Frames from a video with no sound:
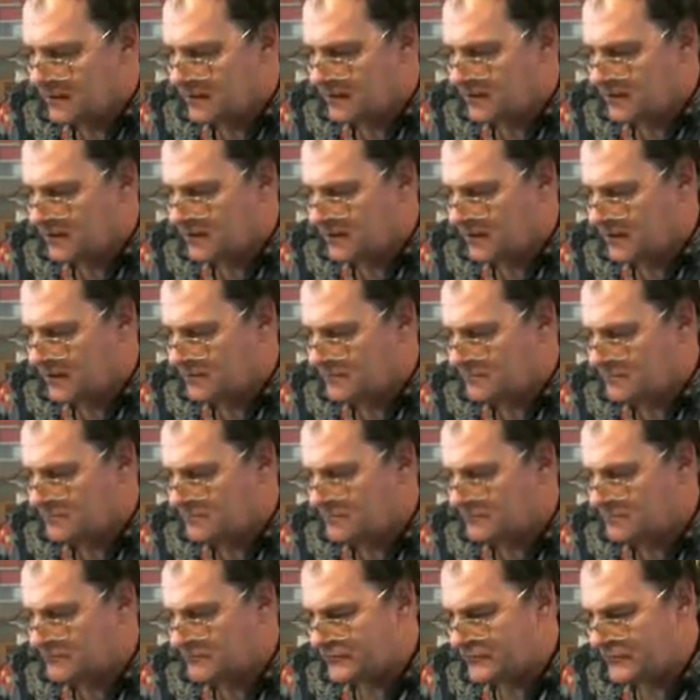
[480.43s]
Yeah.
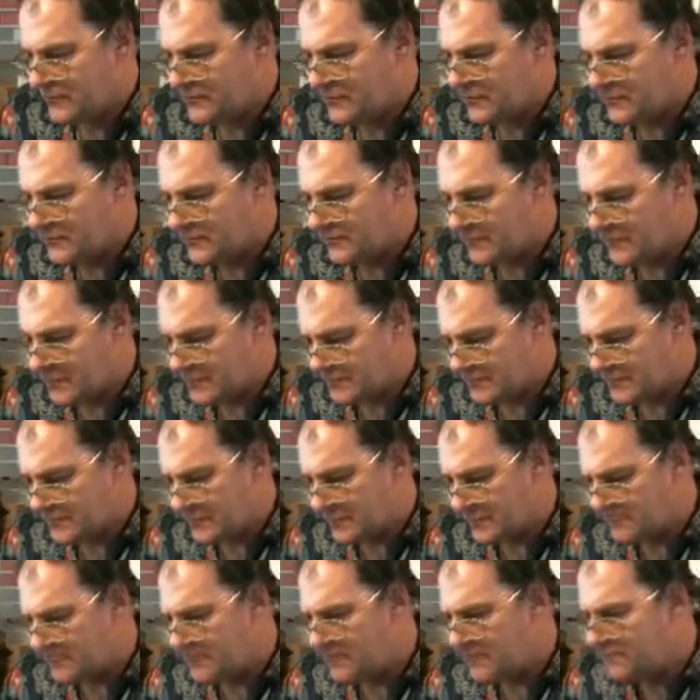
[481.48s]
Somebody likes baseball.
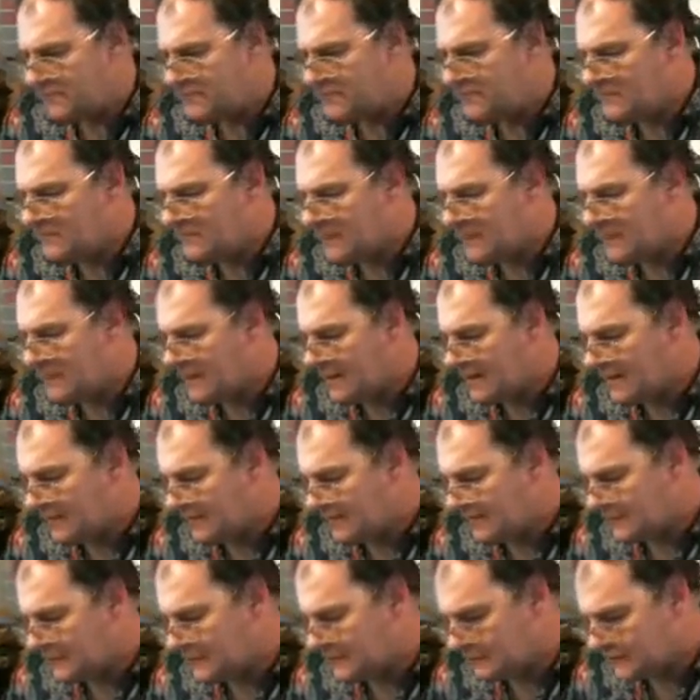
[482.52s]
Be
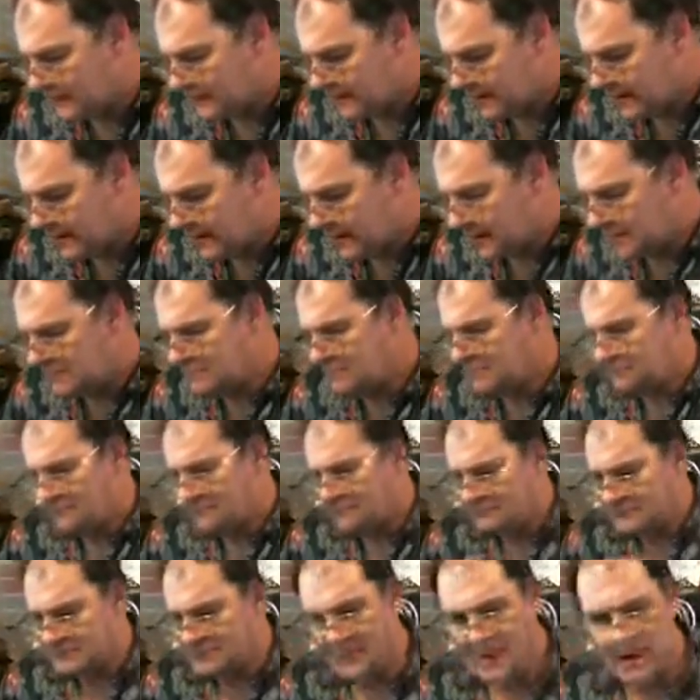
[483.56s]
good for that.
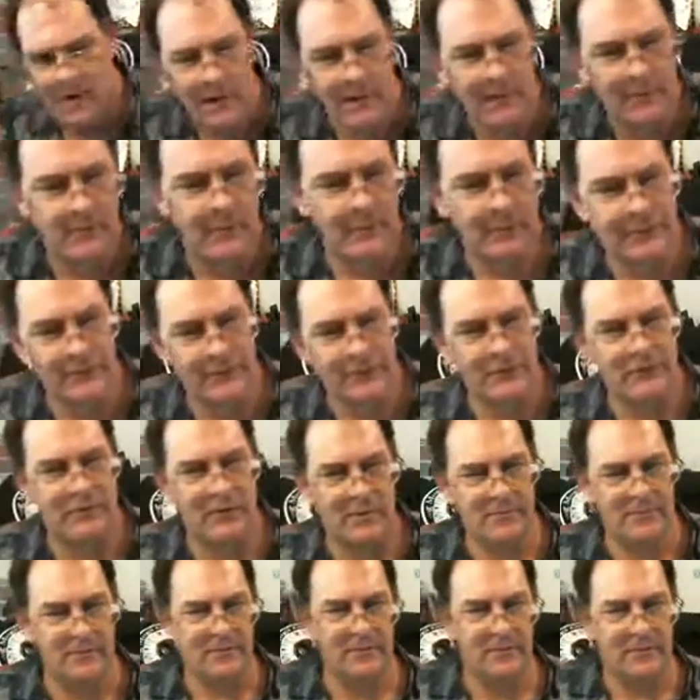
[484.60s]
We'll have to do something
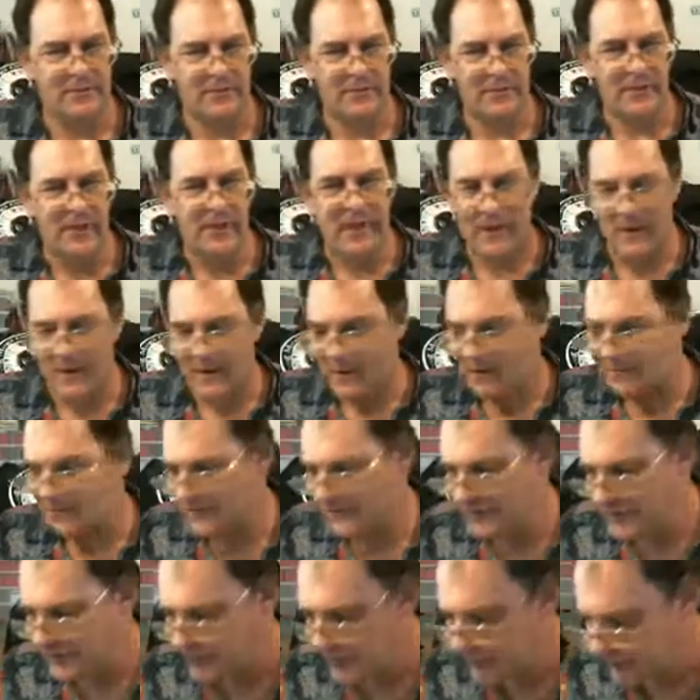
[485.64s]
there. I always
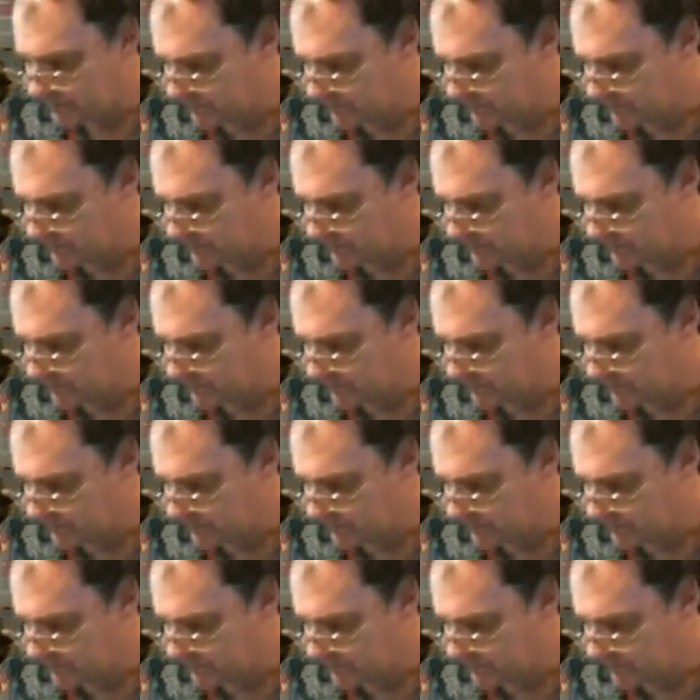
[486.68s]
thought, you